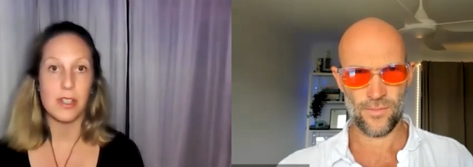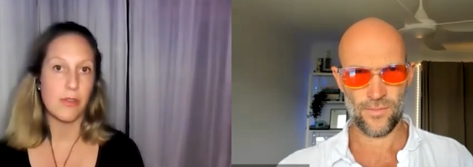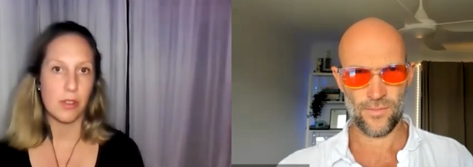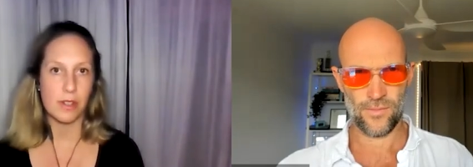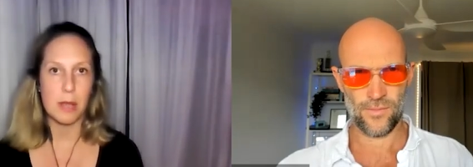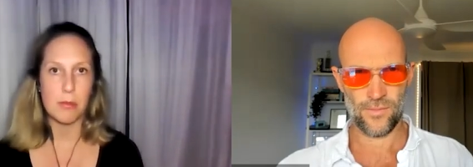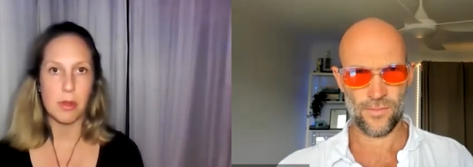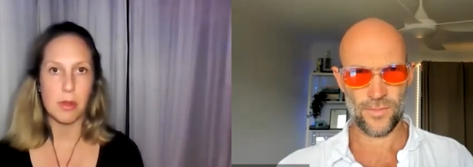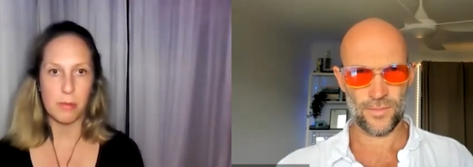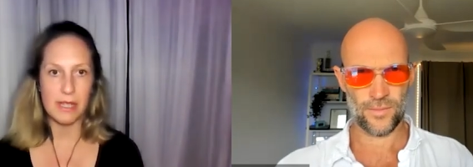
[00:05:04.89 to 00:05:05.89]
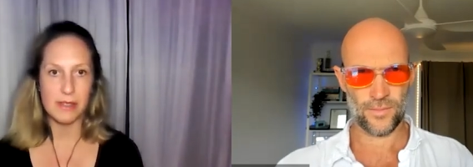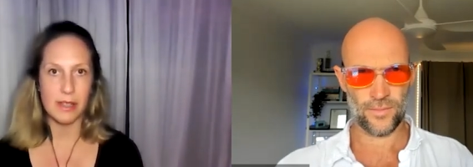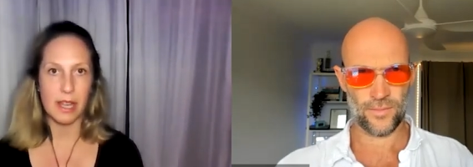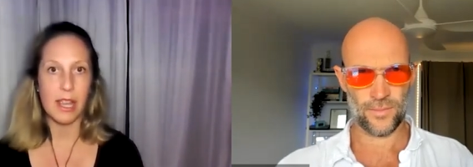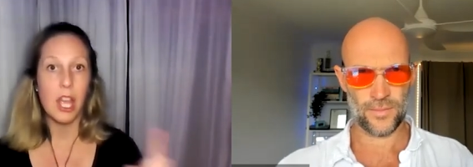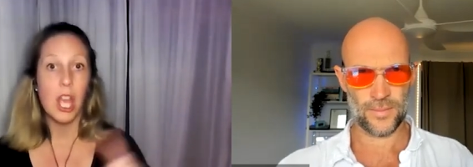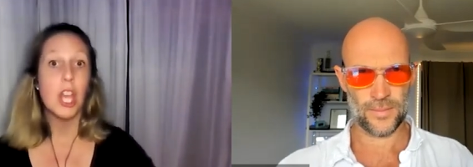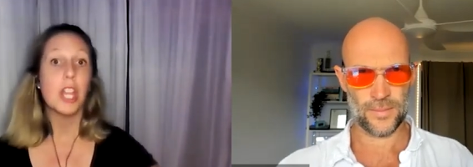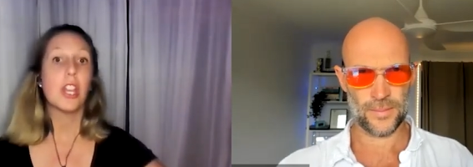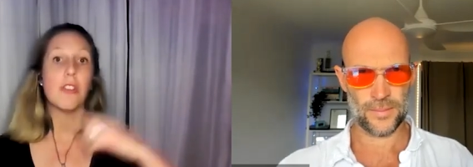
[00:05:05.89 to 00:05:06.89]
Speaker 1: of, for example, obesity.
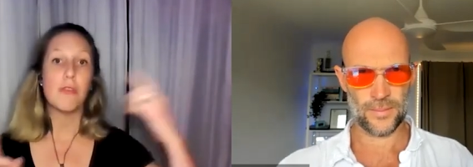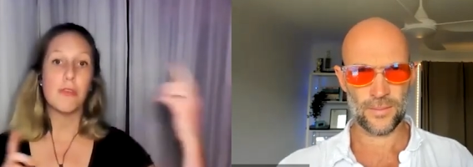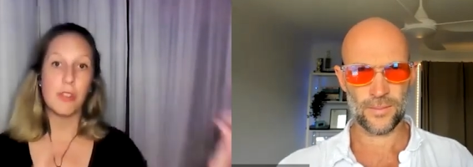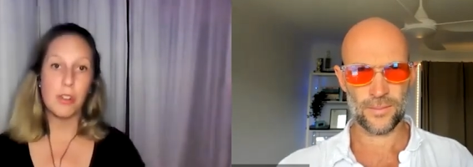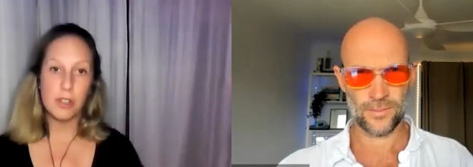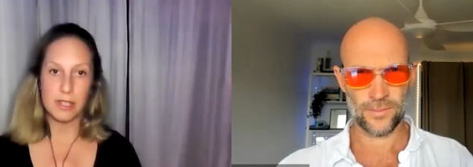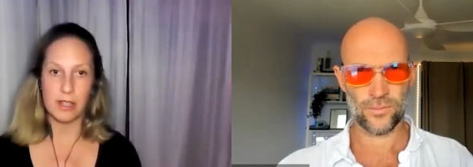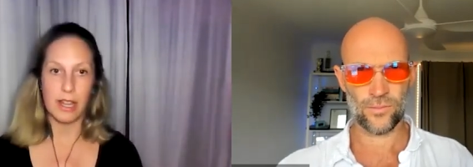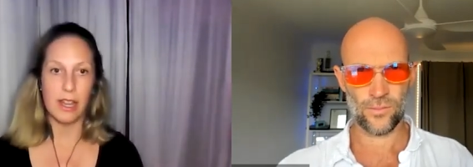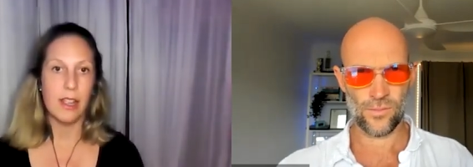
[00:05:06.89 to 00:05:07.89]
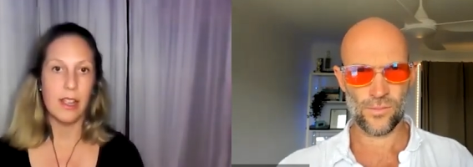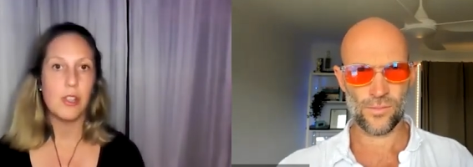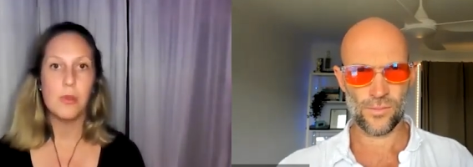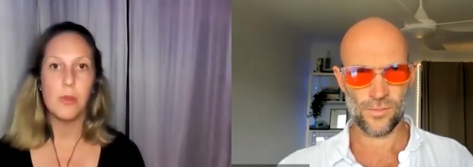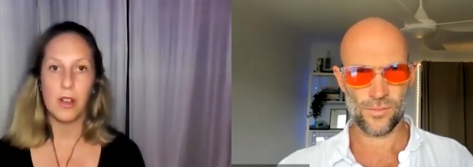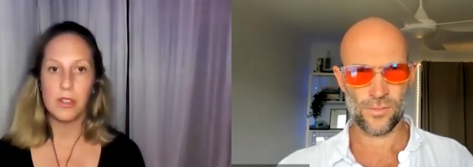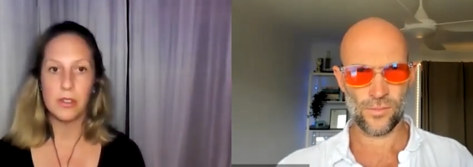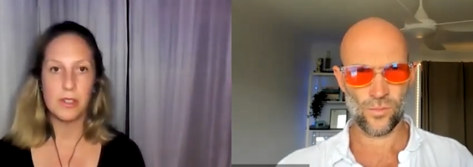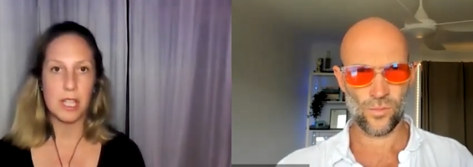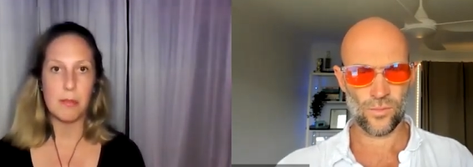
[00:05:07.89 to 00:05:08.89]
Conversely, you also
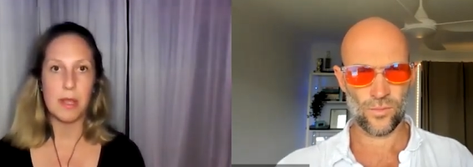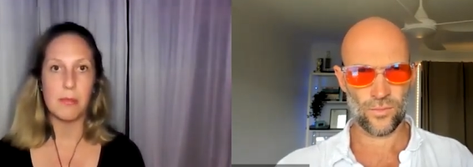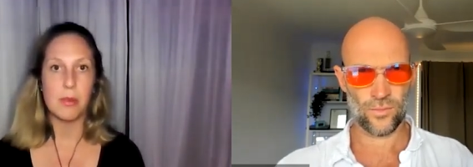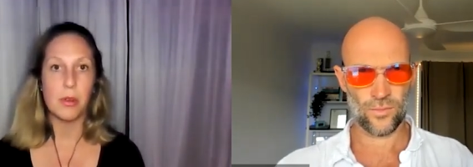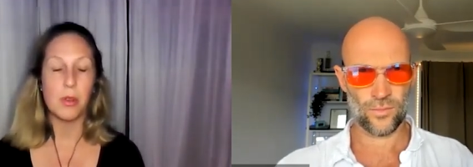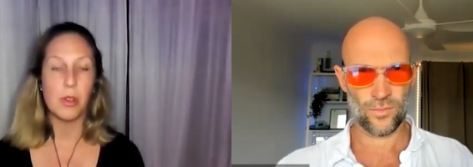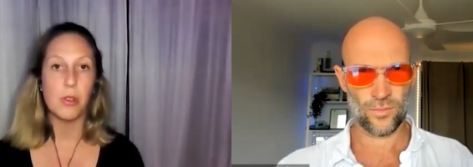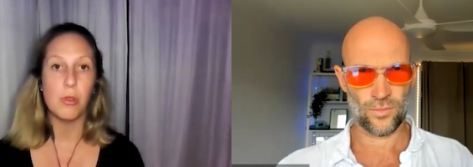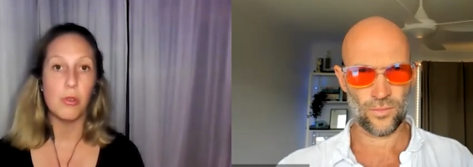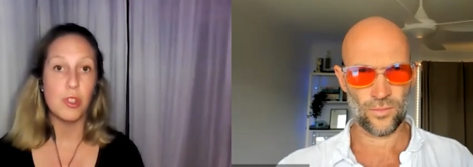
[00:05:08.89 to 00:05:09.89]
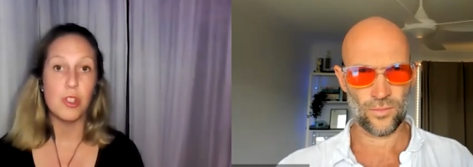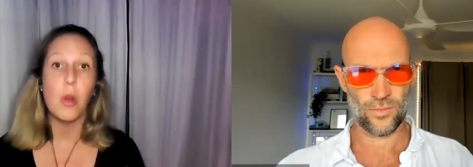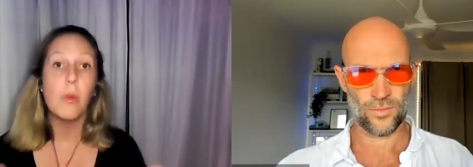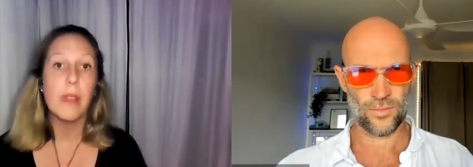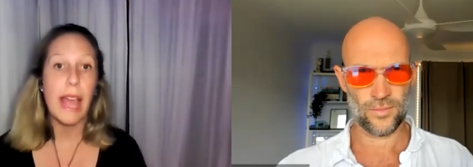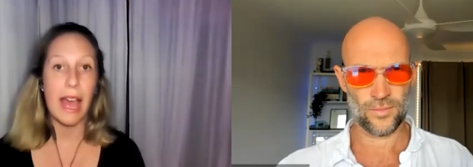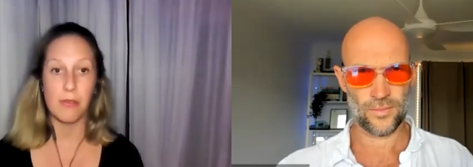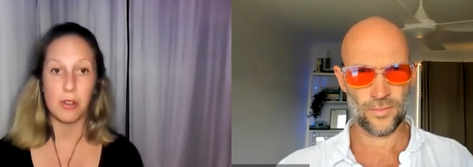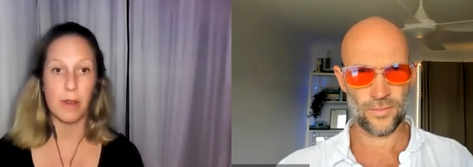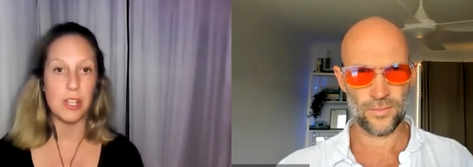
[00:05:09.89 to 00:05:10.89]
see people who don't have
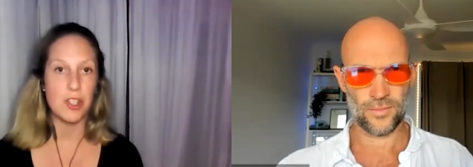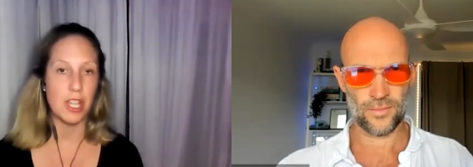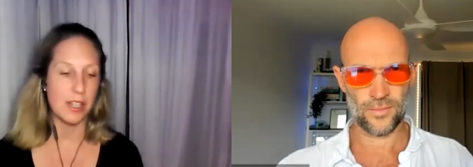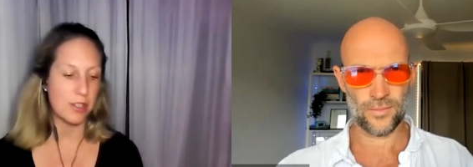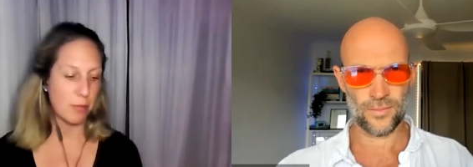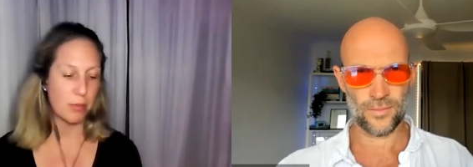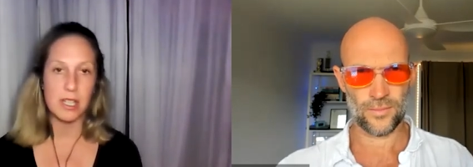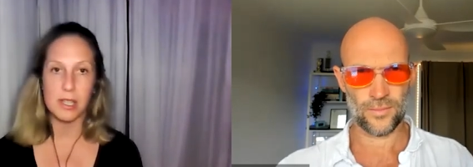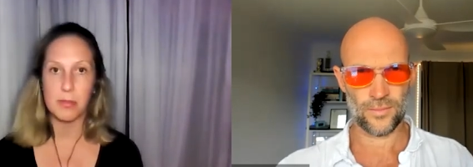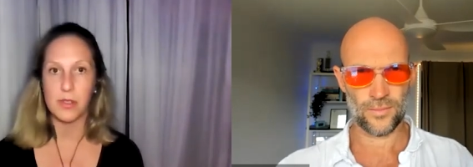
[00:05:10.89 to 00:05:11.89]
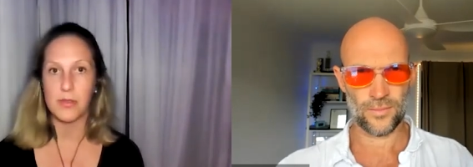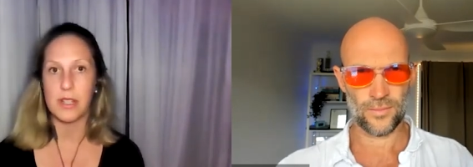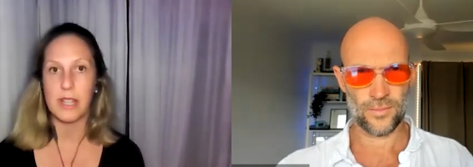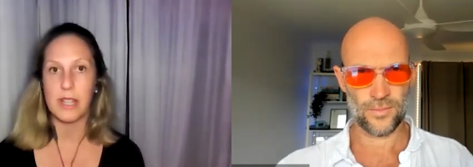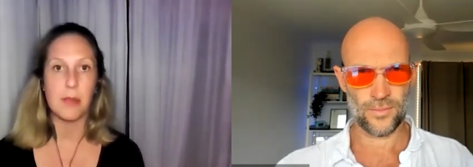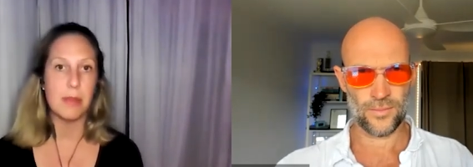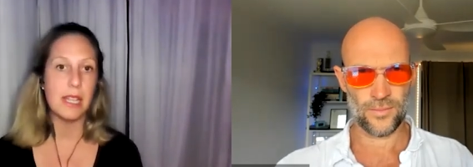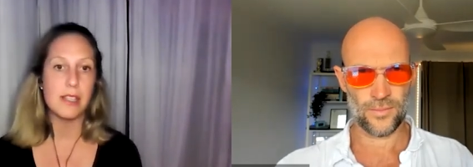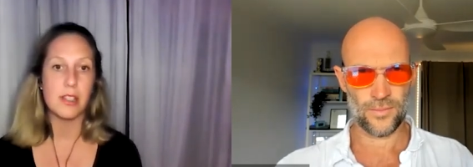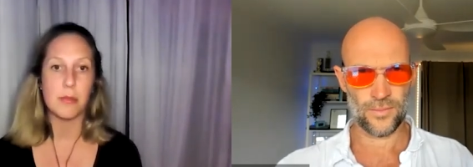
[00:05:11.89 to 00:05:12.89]
great genes. They're predisposed for
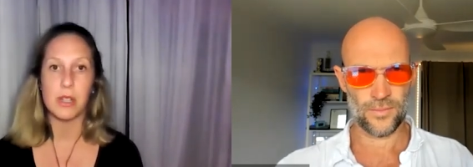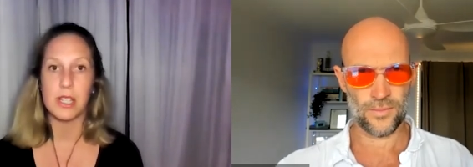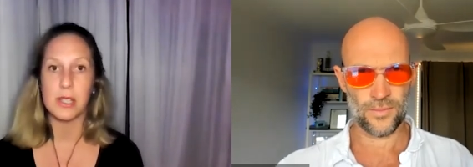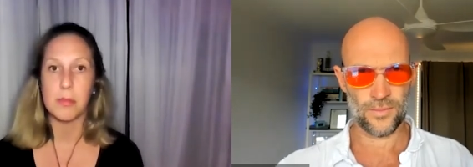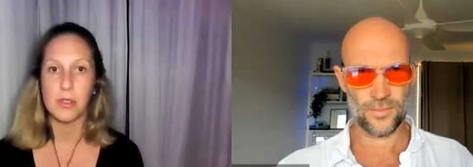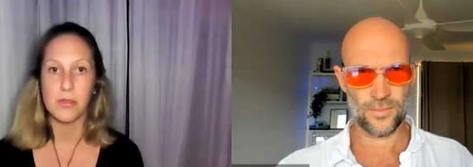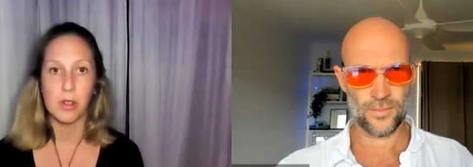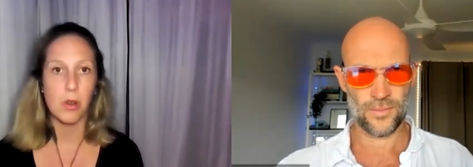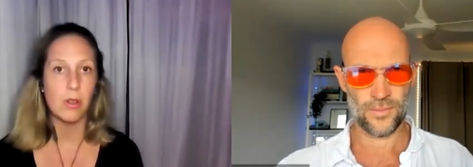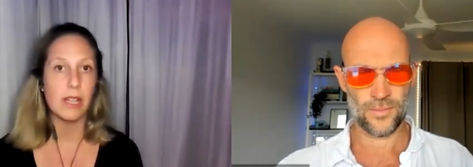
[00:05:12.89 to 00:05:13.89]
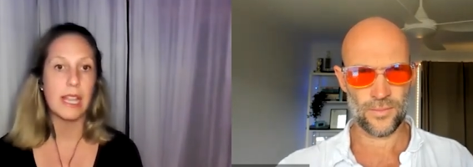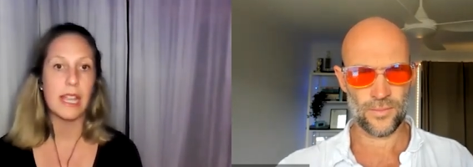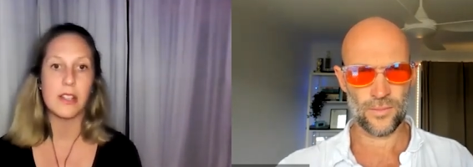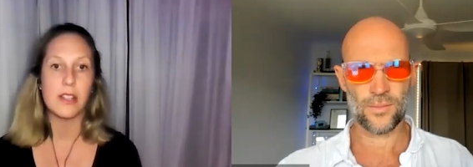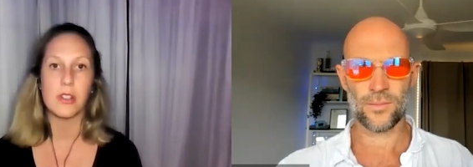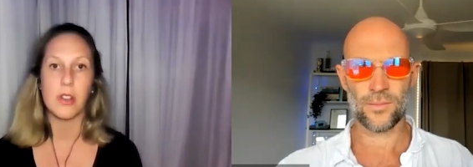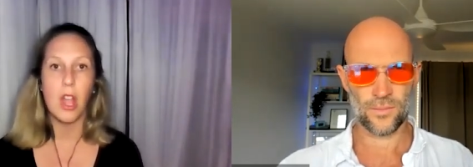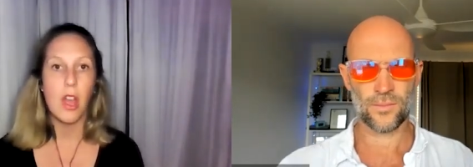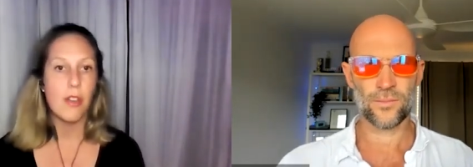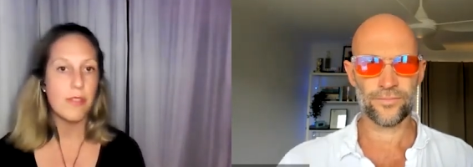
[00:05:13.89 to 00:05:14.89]
diabetes, they're predisposed for colon cancer,
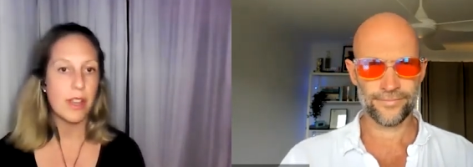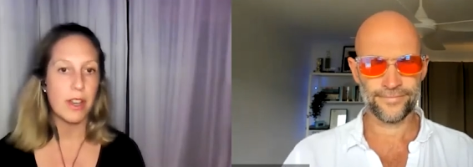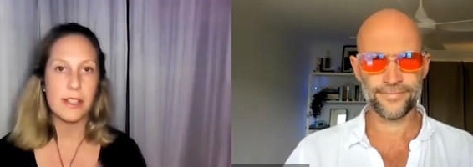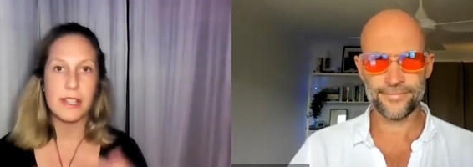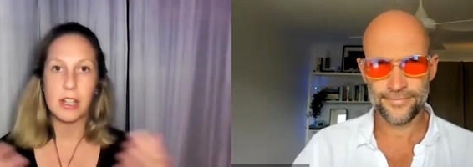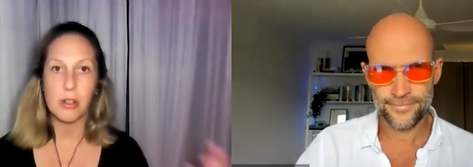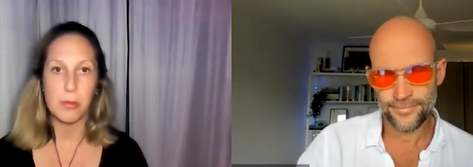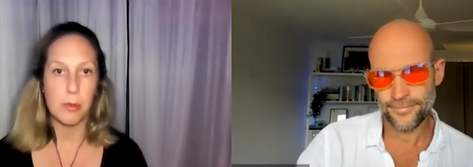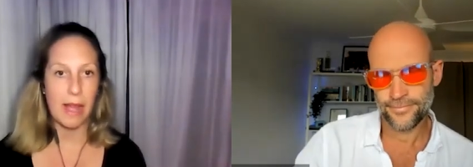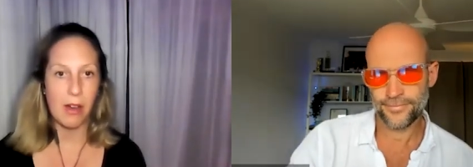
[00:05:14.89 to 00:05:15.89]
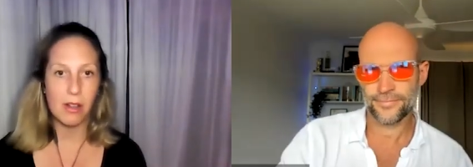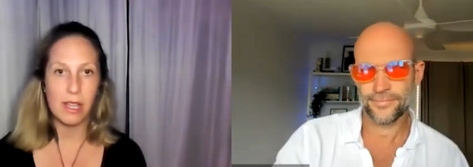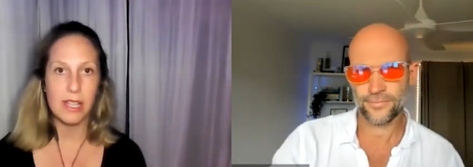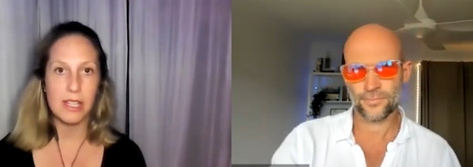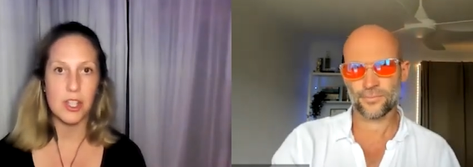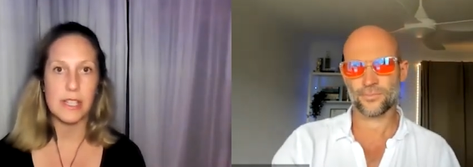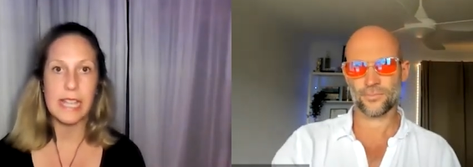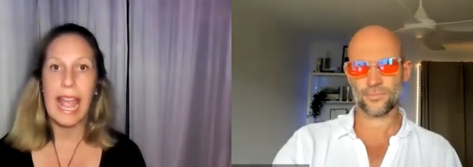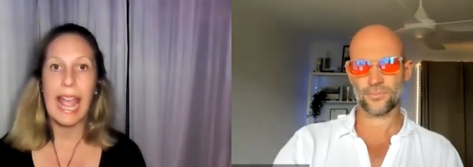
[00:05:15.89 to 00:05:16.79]
various irritable bowel conditions,